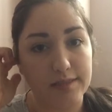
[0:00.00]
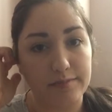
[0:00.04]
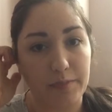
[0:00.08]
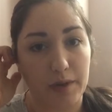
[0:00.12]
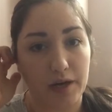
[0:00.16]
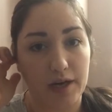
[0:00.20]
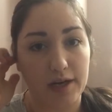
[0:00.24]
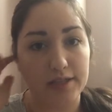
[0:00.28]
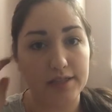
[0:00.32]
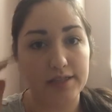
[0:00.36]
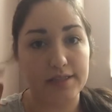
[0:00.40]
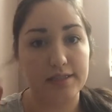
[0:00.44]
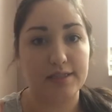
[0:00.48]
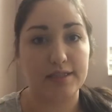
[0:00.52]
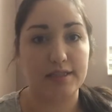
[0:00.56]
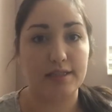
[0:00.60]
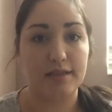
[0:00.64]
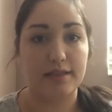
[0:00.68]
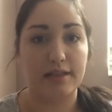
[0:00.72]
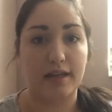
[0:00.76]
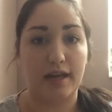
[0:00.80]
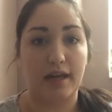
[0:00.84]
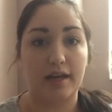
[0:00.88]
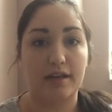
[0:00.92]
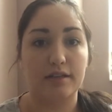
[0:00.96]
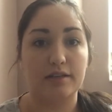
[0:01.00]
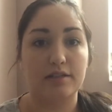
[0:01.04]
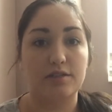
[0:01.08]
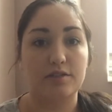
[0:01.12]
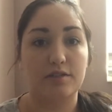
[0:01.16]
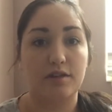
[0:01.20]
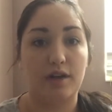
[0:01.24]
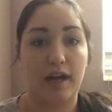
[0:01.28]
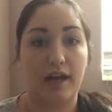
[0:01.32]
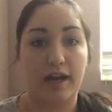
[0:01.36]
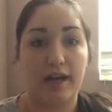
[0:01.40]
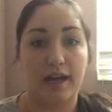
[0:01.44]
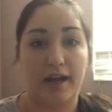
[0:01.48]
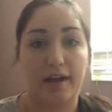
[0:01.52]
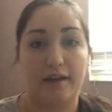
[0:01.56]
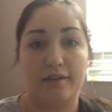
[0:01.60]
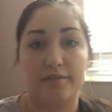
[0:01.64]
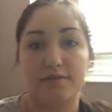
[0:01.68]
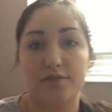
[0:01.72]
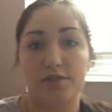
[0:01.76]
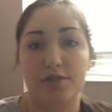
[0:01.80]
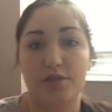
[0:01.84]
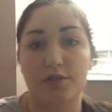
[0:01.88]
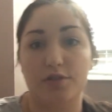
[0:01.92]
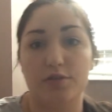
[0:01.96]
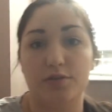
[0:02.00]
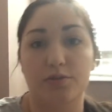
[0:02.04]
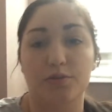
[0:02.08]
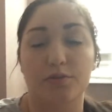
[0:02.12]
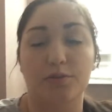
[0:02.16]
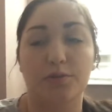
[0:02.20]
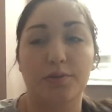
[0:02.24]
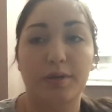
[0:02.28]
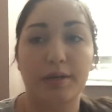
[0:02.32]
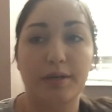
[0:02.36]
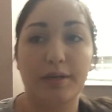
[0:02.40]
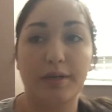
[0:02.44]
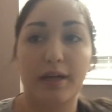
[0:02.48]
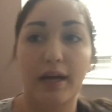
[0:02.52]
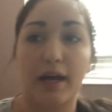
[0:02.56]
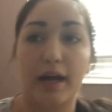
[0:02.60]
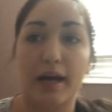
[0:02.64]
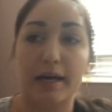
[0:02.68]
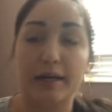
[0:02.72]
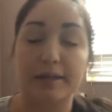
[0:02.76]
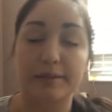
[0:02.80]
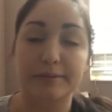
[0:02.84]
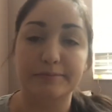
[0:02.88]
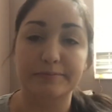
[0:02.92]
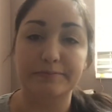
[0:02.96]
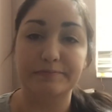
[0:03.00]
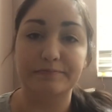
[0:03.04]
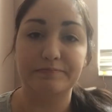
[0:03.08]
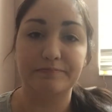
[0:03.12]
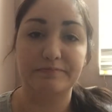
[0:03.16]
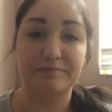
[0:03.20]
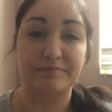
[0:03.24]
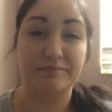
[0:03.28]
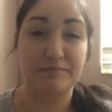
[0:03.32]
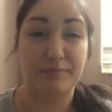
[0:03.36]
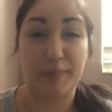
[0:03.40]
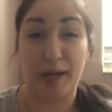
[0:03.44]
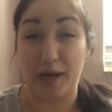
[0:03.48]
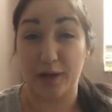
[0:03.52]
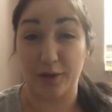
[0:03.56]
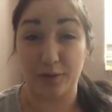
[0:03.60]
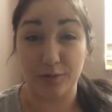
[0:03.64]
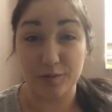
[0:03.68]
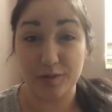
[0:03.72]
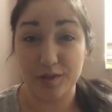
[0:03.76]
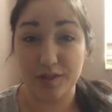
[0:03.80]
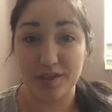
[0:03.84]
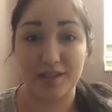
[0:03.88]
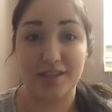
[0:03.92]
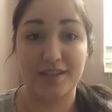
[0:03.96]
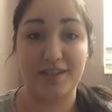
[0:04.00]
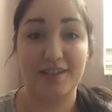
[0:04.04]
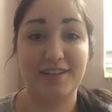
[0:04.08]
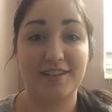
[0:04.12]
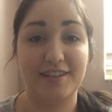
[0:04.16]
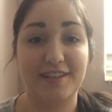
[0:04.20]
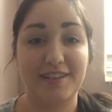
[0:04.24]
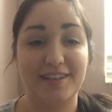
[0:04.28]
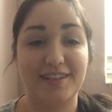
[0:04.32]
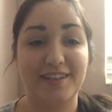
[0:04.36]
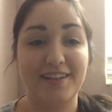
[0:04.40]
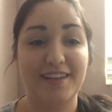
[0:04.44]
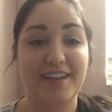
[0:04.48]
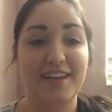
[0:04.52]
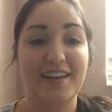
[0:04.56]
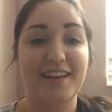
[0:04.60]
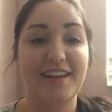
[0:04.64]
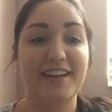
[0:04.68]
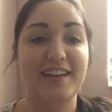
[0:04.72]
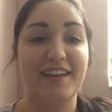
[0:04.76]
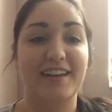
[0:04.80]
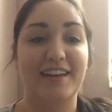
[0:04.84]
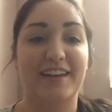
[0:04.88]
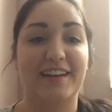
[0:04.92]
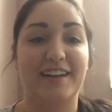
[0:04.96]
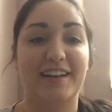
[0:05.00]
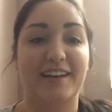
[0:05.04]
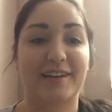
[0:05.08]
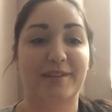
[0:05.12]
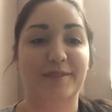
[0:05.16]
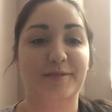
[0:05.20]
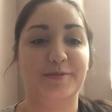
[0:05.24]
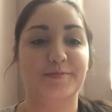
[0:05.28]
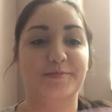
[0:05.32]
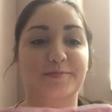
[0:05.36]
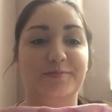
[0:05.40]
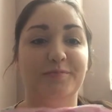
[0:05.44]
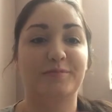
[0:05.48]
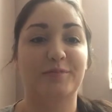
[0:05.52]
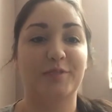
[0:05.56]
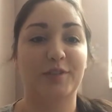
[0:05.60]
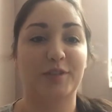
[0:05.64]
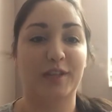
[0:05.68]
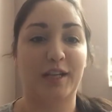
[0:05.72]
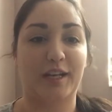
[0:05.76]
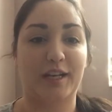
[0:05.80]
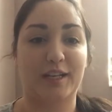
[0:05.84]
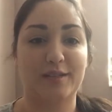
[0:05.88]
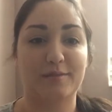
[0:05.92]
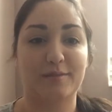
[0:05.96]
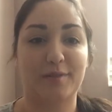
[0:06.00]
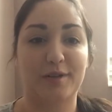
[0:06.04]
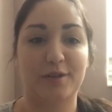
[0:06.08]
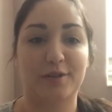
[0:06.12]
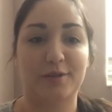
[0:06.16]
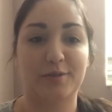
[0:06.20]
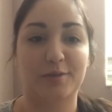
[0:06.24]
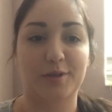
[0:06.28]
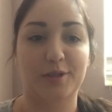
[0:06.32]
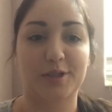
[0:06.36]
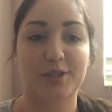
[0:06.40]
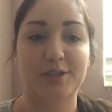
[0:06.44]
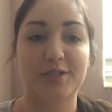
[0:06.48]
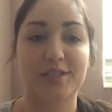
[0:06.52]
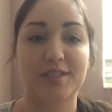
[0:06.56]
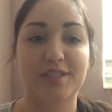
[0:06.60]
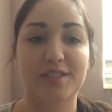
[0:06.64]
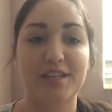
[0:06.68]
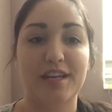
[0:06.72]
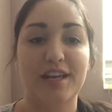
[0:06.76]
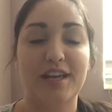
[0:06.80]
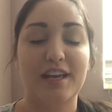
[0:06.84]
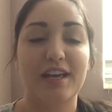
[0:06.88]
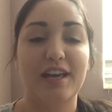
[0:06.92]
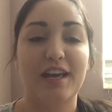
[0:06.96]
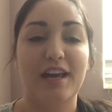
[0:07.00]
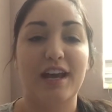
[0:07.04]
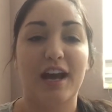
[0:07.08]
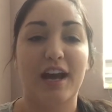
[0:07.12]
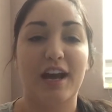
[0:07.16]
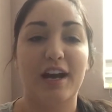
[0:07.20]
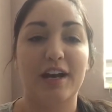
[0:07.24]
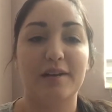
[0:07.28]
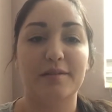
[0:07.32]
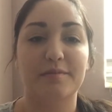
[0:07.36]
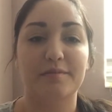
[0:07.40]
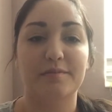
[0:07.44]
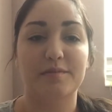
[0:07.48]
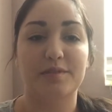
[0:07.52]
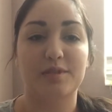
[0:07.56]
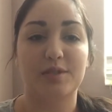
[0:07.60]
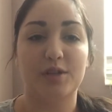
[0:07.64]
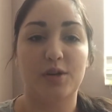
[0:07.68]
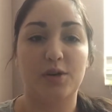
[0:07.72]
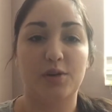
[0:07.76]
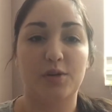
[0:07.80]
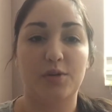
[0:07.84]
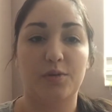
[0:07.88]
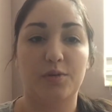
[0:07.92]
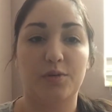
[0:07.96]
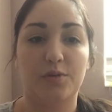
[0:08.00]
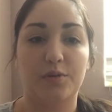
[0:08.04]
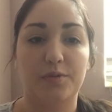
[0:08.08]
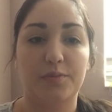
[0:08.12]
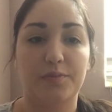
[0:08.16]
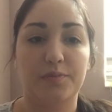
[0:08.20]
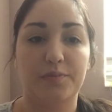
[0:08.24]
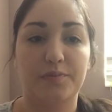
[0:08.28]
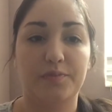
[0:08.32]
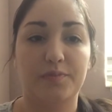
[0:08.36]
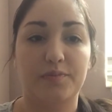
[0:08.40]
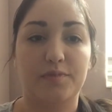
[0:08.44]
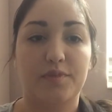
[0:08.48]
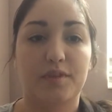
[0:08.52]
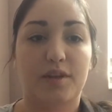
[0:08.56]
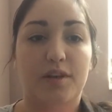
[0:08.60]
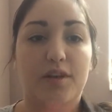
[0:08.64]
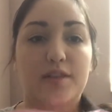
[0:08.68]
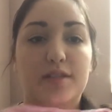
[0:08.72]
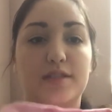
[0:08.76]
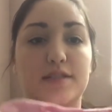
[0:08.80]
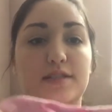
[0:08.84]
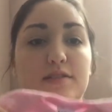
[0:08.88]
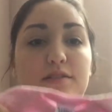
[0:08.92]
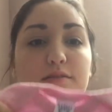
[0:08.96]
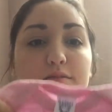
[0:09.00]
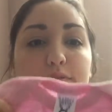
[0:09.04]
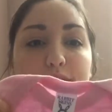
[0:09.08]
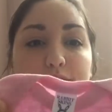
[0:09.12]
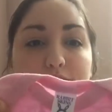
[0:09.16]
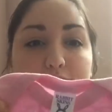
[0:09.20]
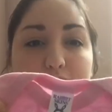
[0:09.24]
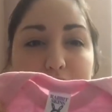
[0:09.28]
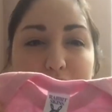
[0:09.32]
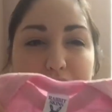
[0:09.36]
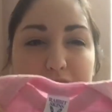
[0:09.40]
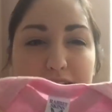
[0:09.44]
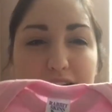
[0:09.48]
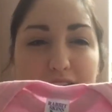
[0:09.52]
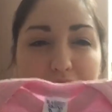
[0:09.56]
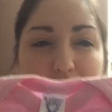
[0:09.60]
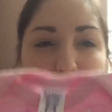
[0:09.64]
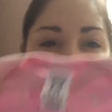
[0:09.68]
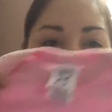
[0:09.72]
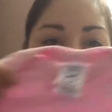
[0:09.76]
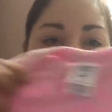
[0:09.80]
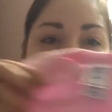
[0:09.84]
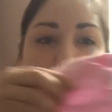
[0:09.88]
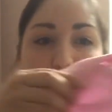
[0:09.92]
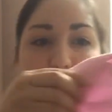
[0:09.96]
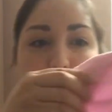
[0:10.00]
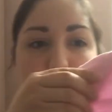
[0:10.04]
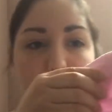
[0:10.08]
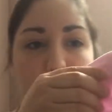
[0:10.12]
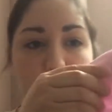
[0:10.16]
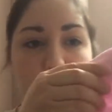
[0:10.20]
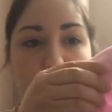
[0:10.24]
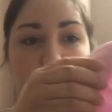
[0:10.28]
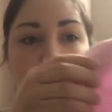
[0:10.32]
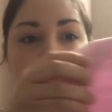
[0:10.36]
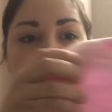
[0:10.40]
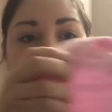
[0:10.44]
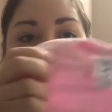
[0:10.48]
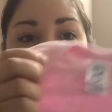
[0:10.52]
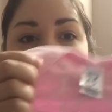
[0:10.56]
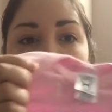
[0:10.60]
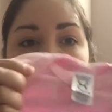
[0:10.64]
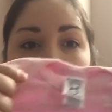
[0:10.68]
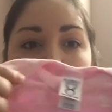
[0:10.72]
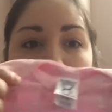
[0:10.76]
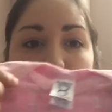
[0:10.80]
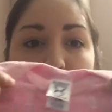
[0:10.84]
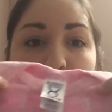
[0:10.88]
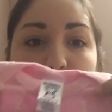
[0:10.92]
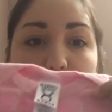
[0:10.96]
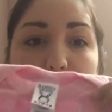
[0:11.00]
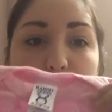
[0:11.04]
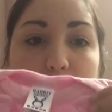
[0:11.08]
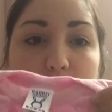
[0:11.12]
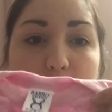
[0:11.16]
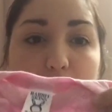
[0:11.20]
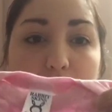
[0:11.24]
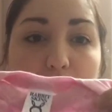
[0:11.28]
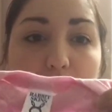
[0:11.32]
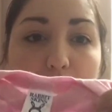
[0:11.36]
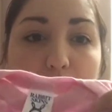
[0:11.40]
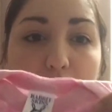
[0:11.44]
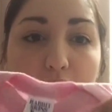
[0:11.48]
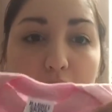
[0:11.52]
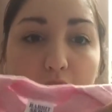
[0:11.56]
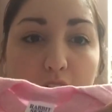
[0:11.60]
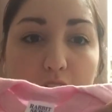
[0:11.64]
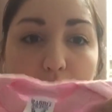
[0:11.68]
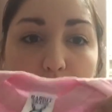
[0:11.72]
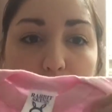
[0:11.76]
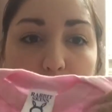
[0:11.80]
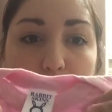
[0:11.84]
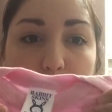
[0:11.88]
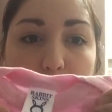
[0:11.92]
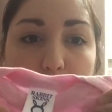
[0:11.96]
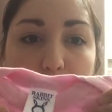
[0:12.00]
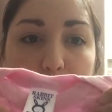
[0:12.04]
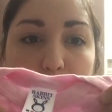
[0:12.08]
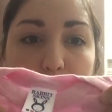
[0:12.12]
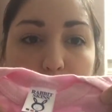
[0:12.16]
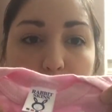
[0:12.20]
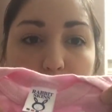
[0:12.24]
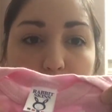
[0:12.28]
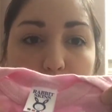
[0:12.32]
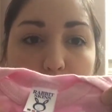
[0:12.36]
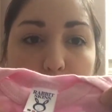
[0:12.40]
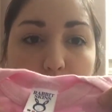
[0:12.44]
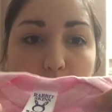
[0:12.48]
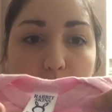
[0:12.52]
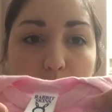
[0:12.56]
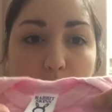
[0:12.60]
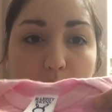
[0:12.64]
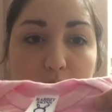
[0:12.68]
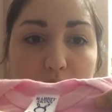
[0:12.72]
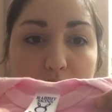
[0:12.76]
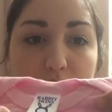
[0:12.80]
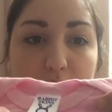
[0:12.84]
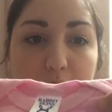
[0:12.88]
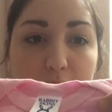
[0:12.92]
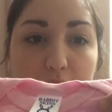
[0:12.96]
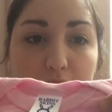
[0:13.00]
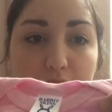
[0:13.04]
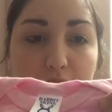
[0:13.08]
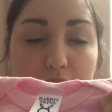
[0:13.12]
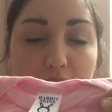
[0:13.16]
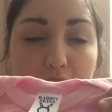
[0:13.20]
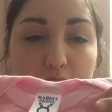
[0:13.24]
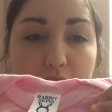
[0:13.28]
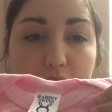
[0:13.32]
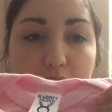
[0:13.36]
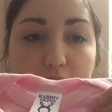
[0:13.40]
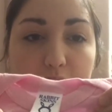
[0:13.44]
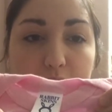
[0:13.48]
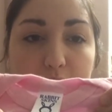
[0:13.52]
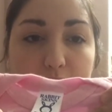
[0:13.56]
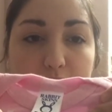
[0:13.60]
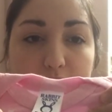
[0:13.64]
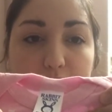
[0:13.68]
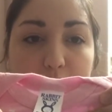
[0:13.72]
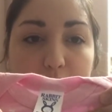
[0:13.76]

spots that I have to pound, for lack of better words. So on this little onesie, it's kind of hard to see up in the light, but one spot here,